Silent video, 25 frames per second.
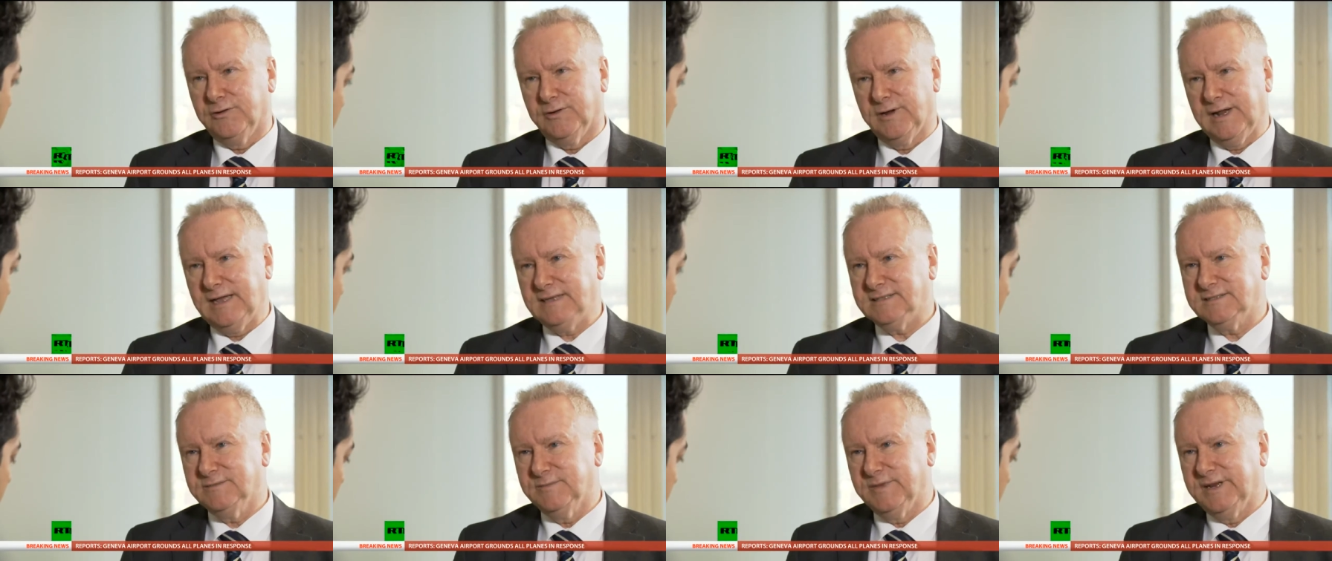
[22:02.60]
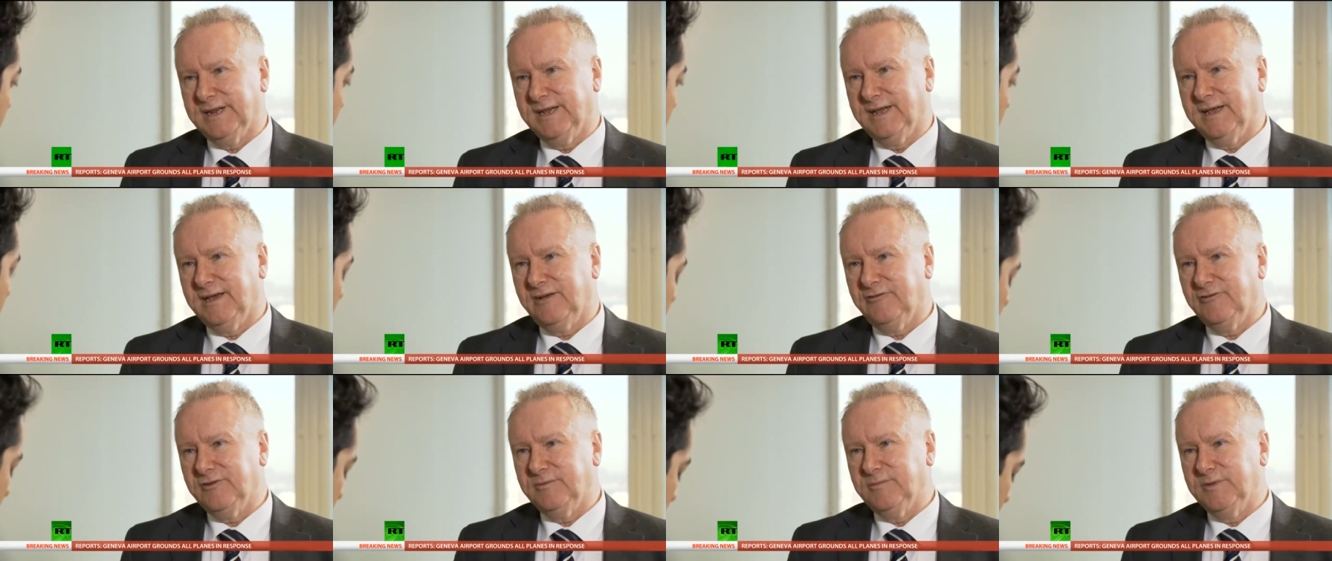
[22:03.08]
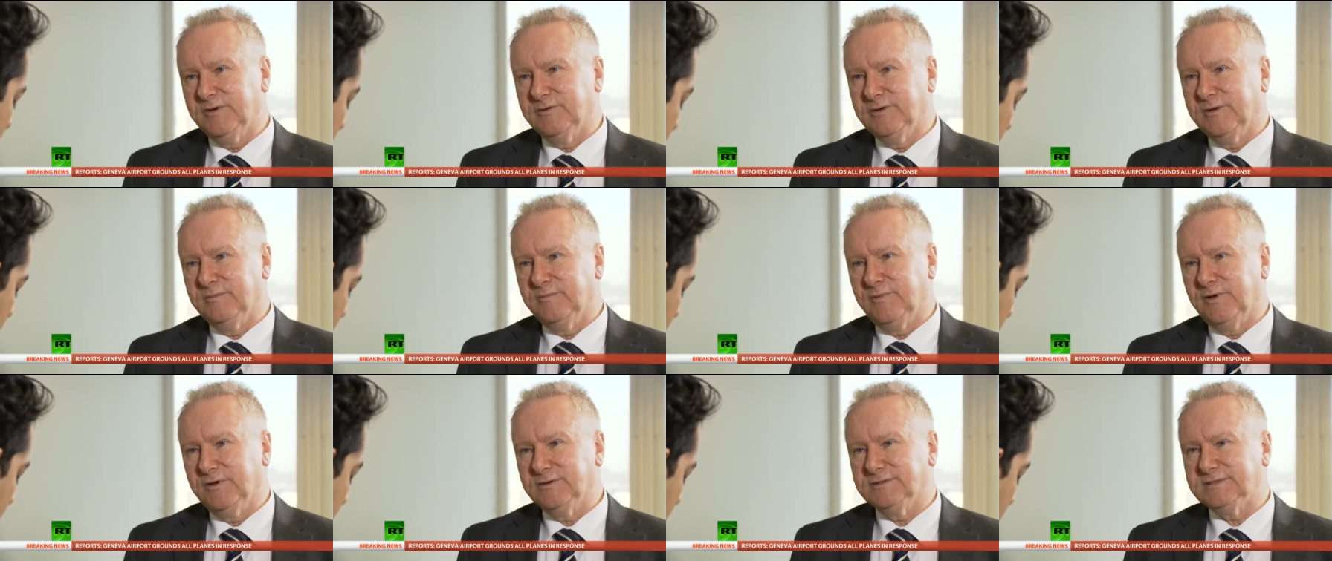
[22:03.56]
there hasn't been £800
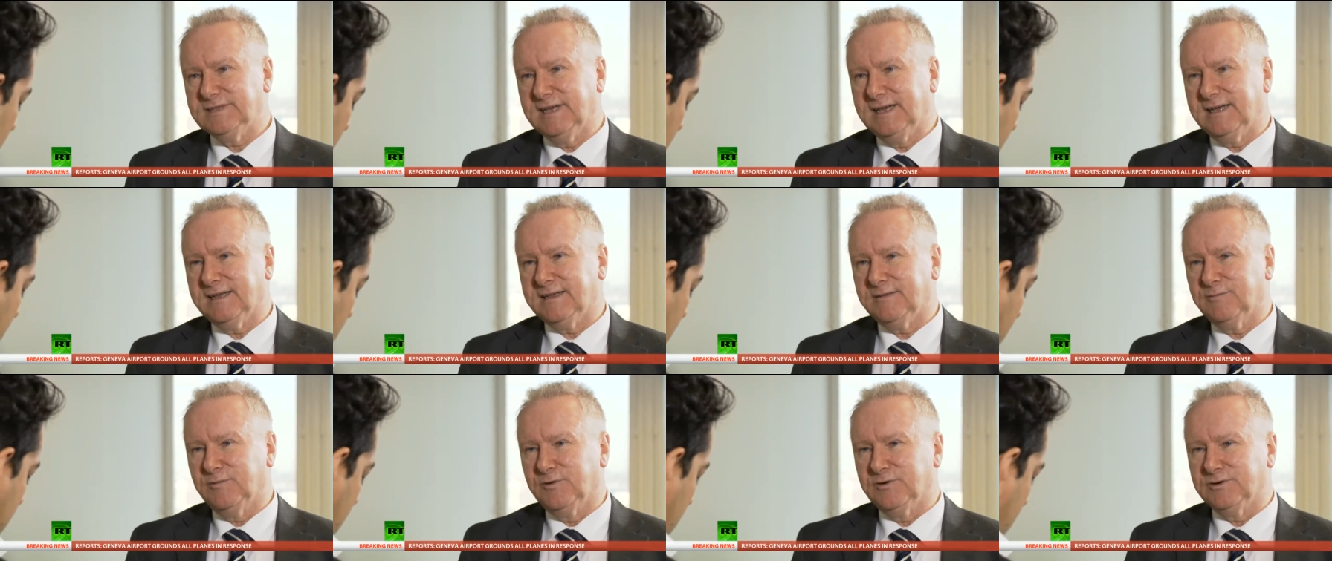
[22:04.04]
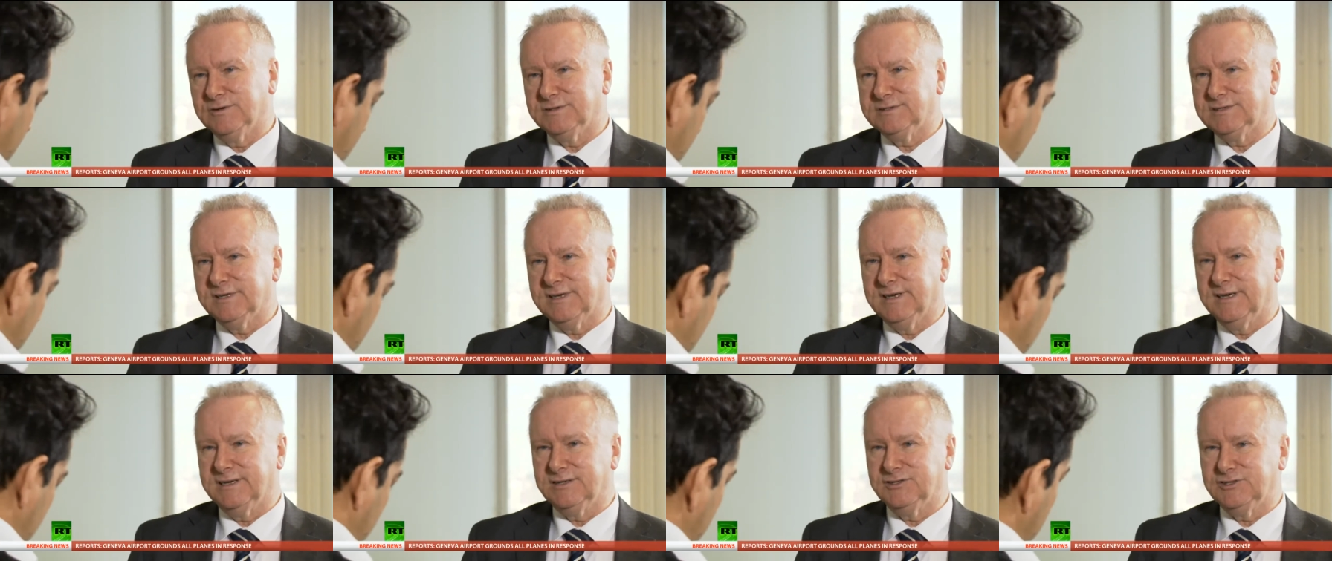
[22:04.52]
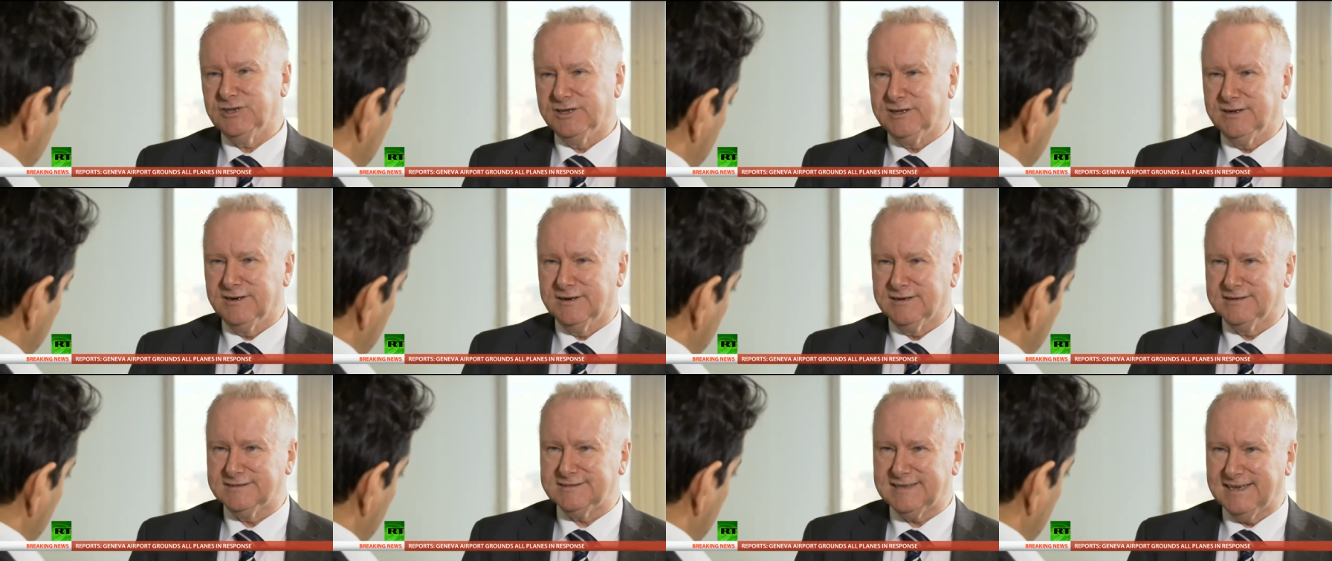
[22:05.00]
million. That was a
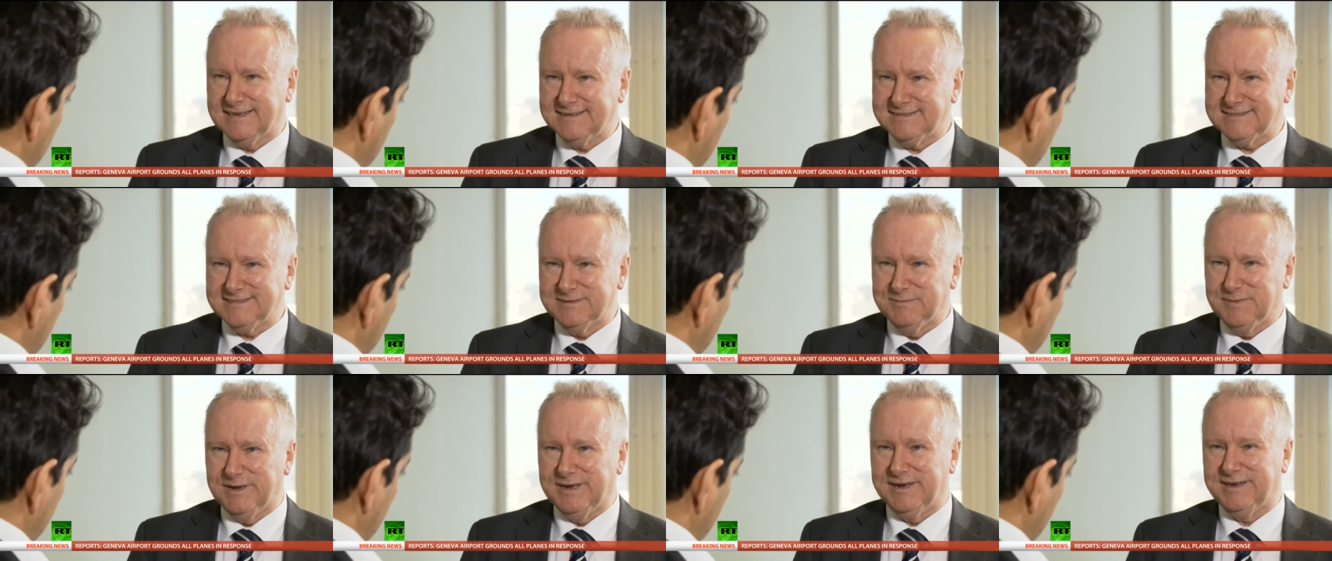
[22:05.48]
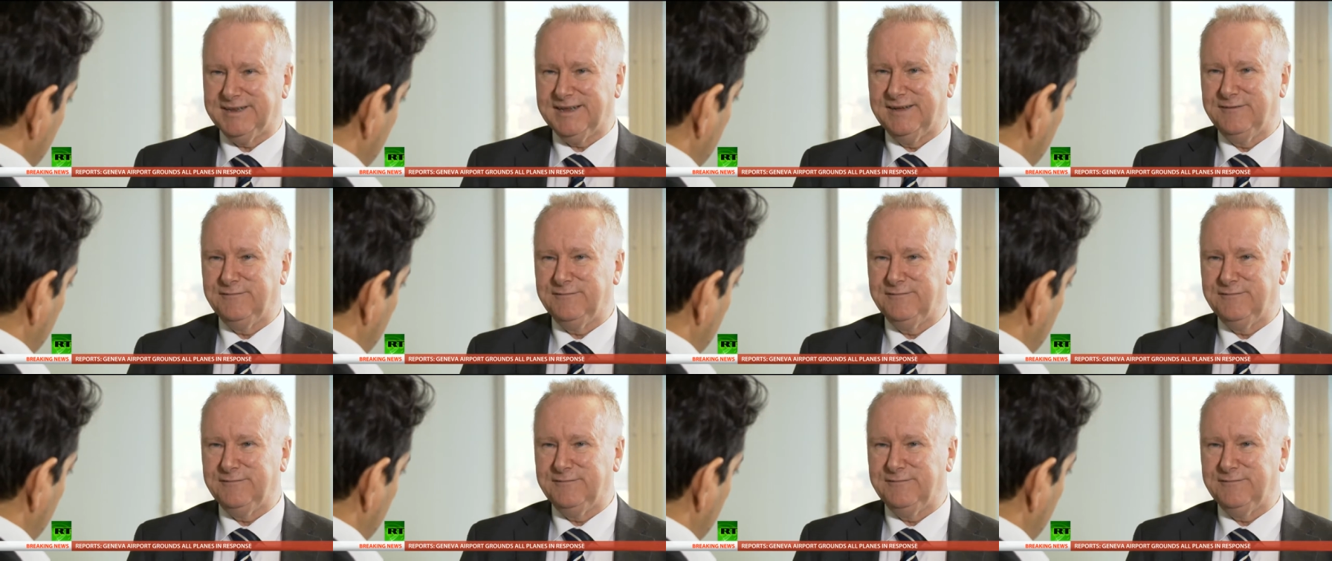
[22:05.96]
journalist's estimate.